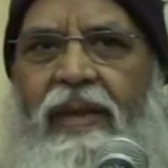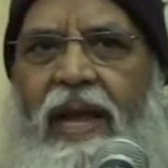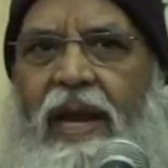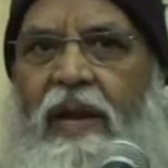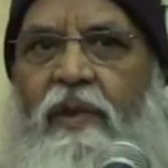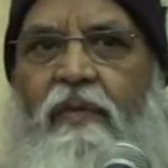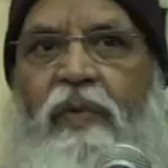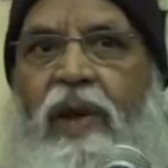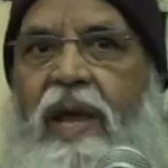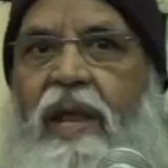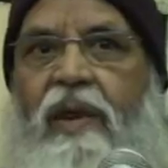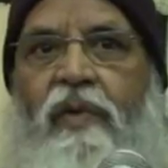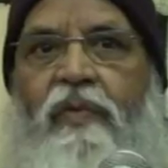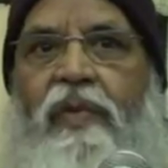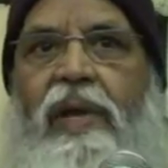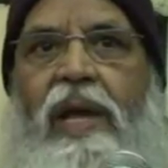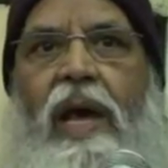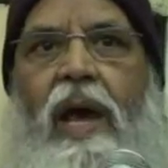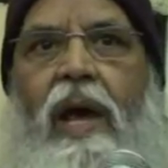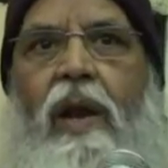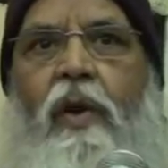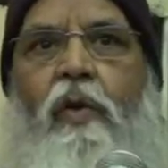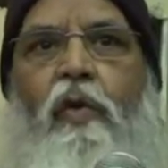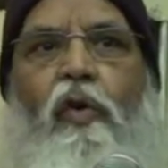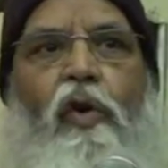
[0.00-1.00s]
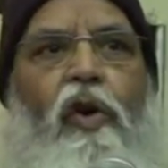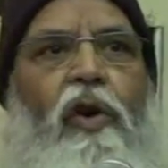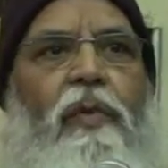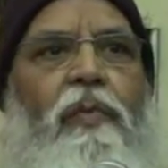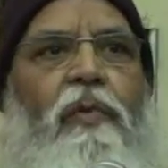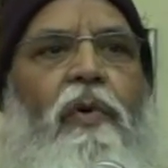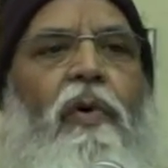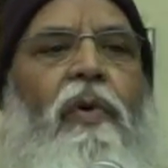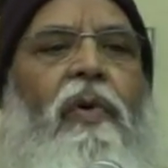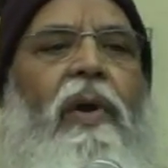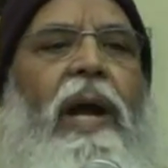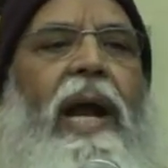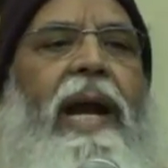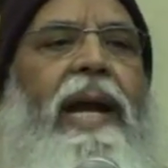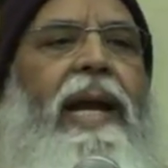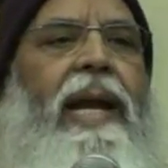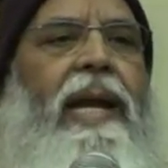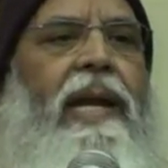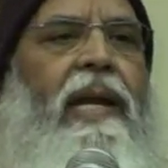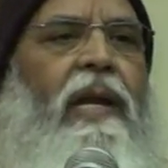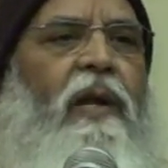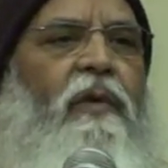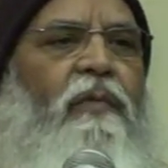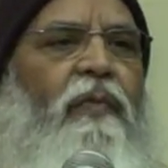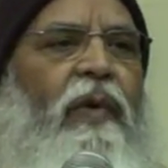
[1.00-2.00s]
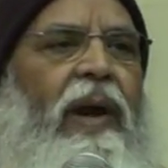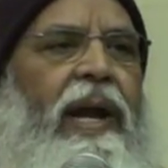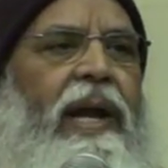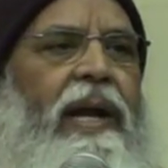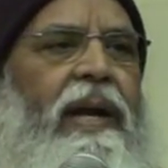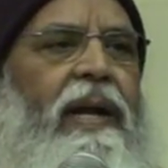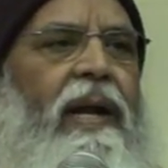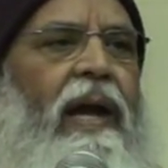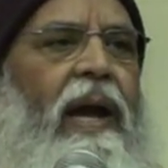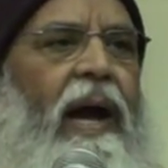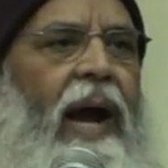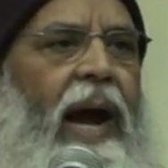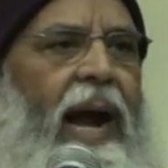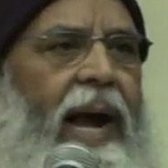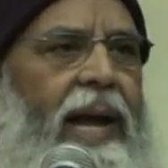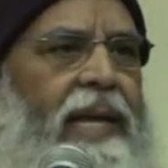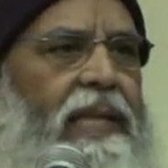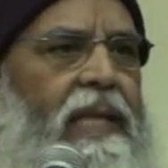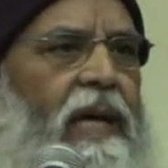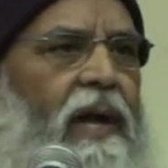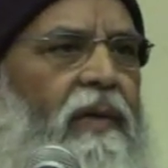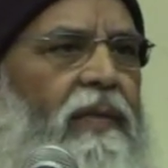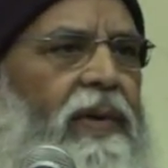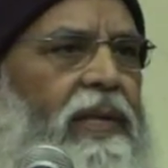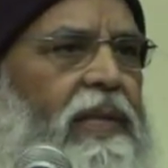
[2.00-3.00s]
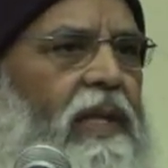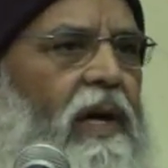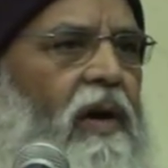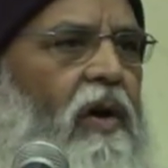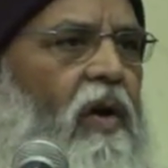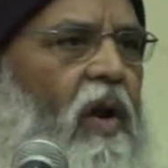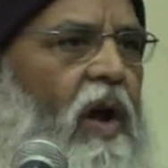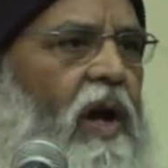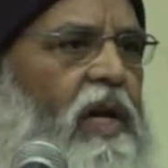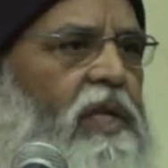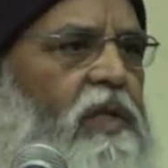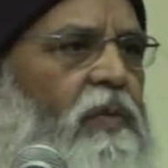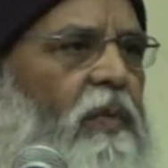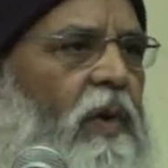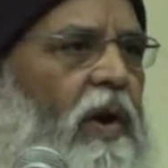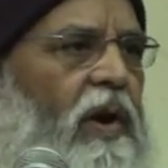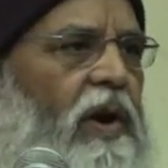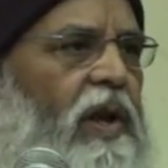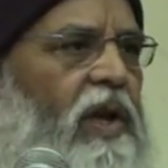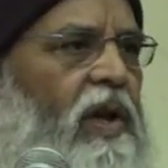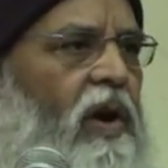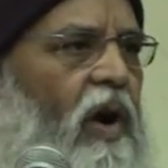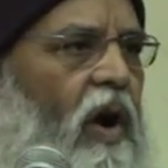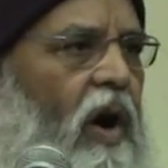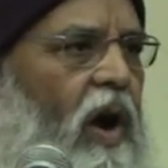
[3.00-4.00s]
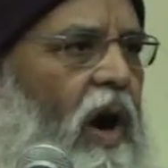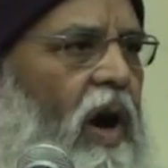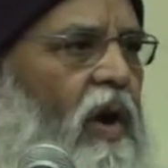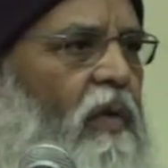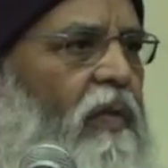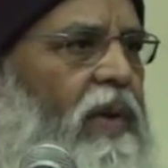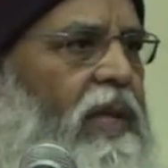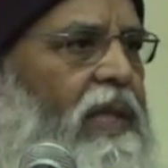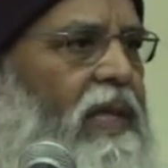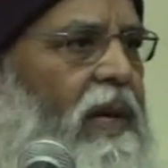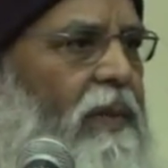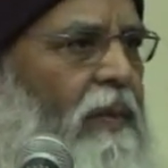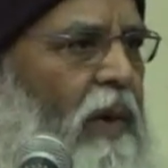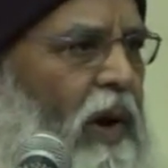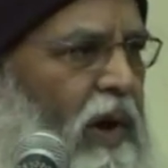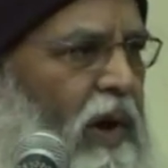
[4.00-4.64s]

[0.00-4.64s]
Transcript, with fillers: And when we are no more identified either with the gross body or with the